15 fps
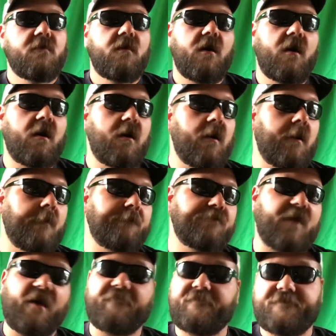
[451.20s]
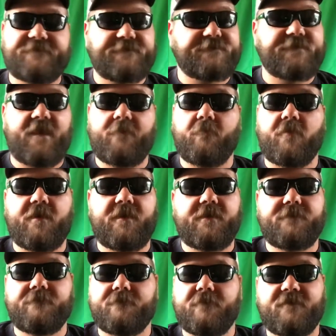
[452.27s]
I fish it same
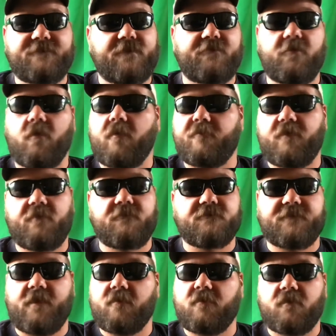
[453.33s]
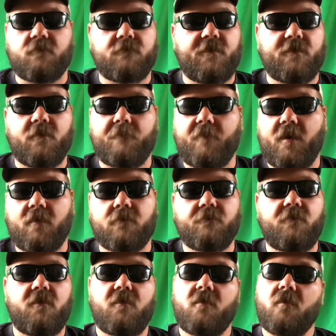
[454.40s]
way as I do all the others. Carolina rig on
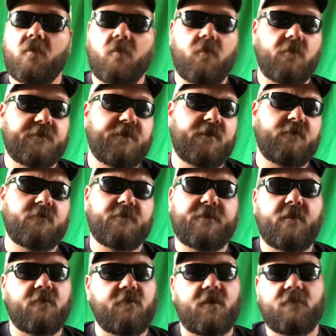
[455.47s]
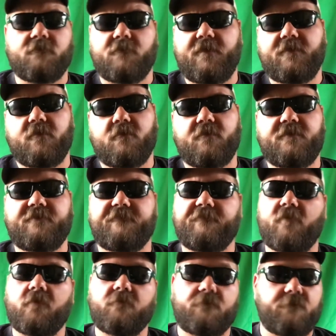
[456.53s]
bottom or Carolina rig underneath the
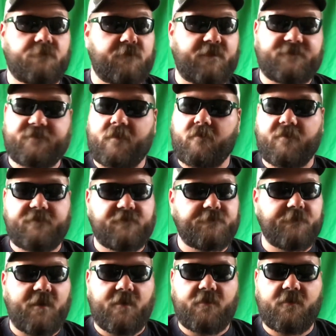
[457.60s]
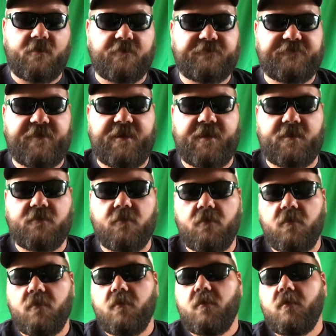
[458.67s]
float. That's how I use my shad.
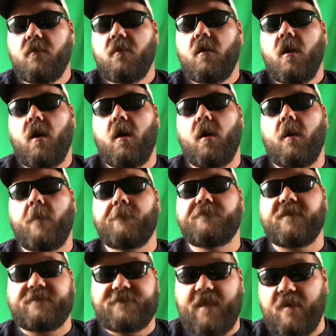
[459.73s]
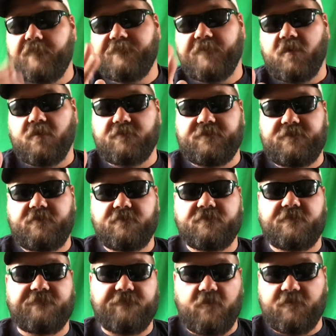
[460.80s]
The downfall to
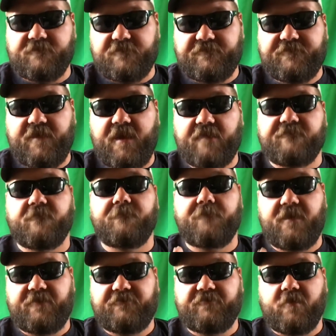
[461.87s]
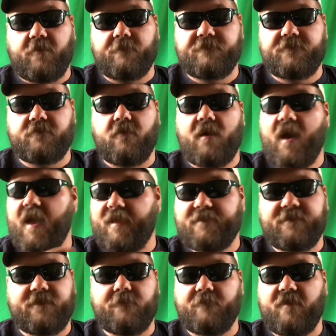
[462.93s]
using frozen shad from bait shops, I have
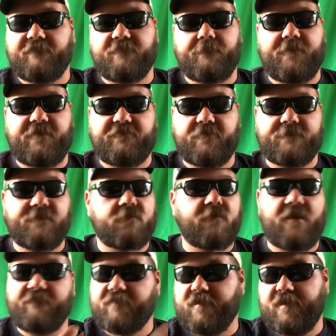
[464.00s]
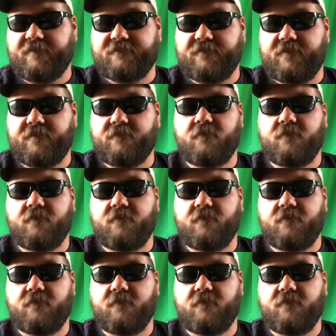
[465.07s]
to get mine from bait shops. I don't have a cast net.